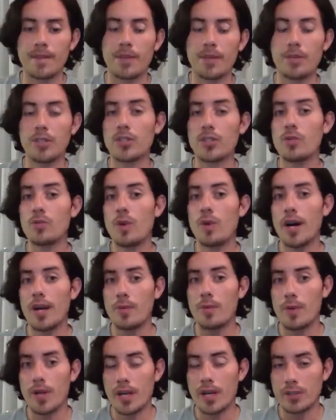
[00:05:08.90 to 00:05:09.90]
The reason
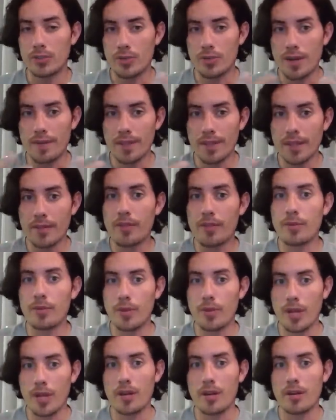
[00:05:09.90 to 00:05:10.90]
why we are traveling
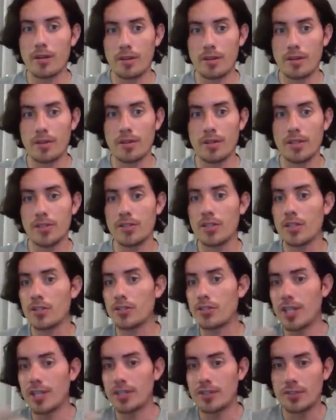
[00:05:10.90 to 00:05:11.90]
through earth is
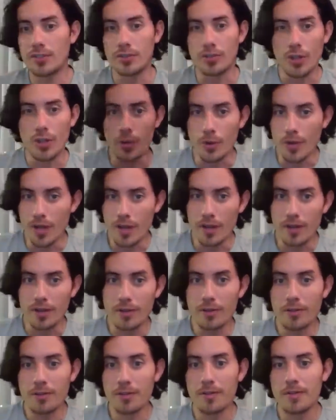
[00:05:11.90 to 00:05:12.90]
not just to know
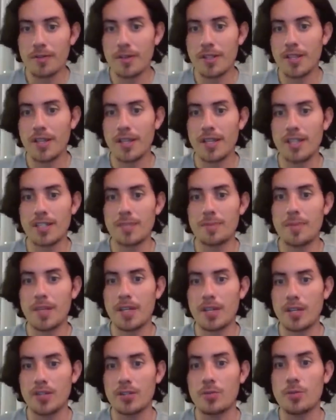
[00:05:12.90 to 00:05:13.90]
earth, it's
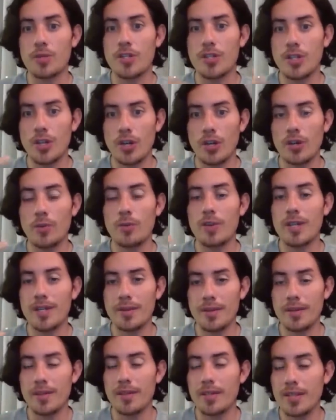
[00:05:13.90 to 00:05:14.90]
because we
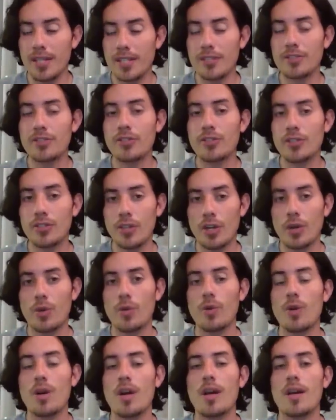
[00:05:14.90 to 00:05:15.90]
need to
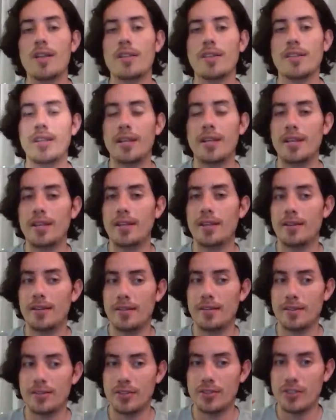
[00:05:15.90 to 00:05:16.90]
know the
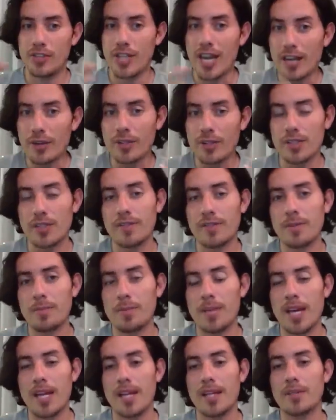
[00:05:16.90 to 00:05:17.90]
chakras of
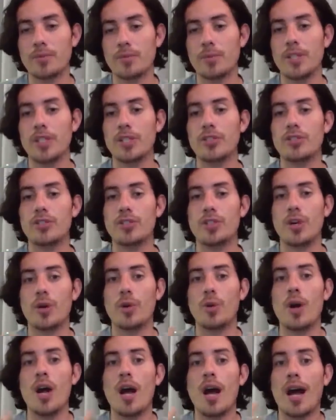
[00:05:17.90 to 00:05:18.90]
the planet. We need to
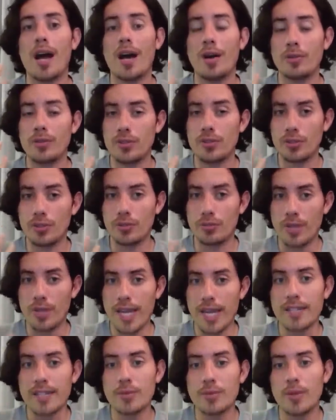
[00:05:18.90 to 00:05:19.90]
know how to
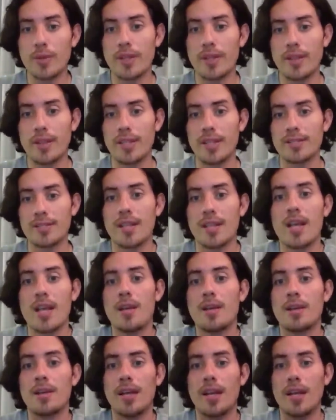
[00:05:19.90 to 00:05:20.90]
relate with this,
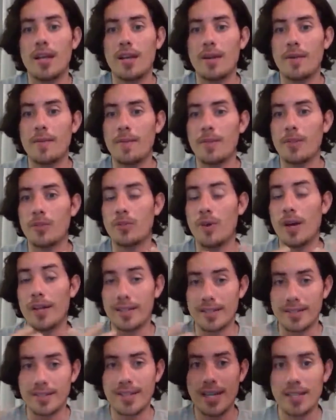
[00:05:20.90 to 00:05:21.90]
to
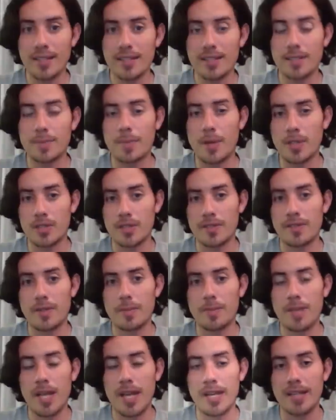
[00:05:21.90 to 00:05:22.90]
understand these parts of
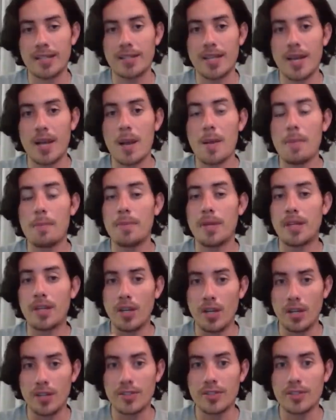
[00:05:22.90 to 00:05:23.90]
the planet,
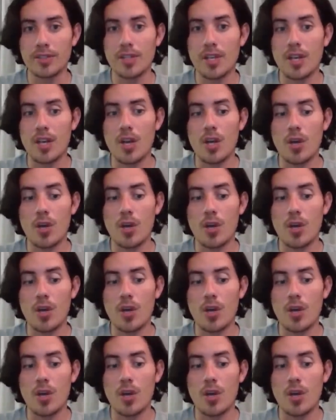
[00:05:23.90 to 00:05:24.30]
because